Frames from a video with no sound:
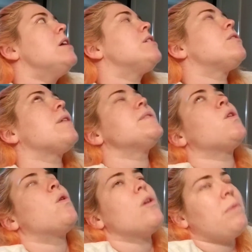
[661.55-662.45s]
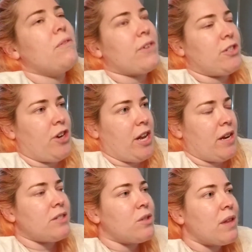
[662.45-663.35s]
So that was horribly
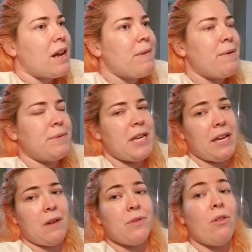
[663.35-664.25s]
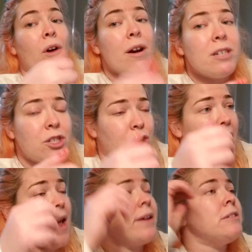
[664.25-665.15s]
frustrating. So then I wound up taking out the large
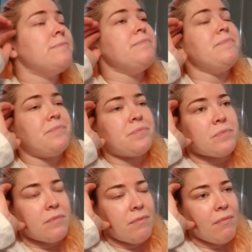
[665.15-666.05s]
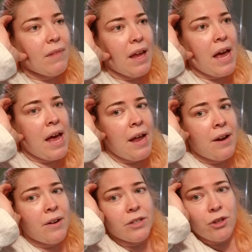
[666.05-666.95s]
tray
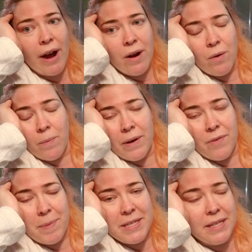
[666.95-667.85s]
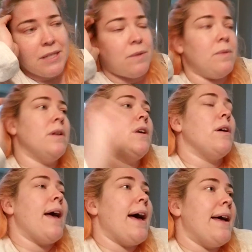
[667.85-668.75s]
and tried one of the biscuits and
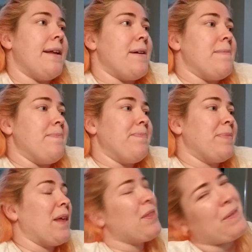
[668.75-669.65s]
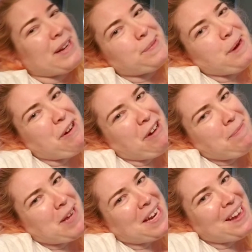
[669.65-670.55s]
had the raspberry
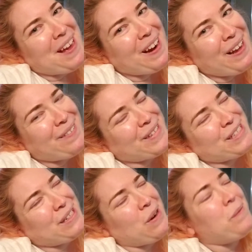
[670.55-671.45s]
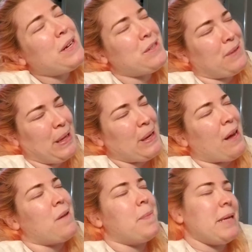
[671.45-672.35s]
creamed honey on it, which was really
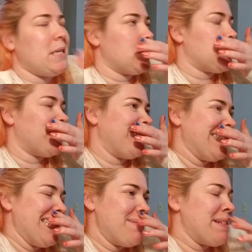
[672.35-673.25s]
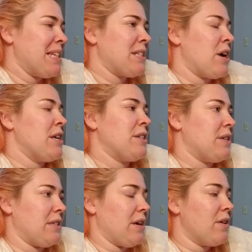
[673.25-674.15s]
good, but it just, the biscuits aren't as
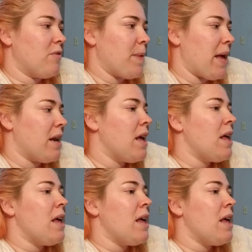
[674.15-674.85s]
good as they could have been.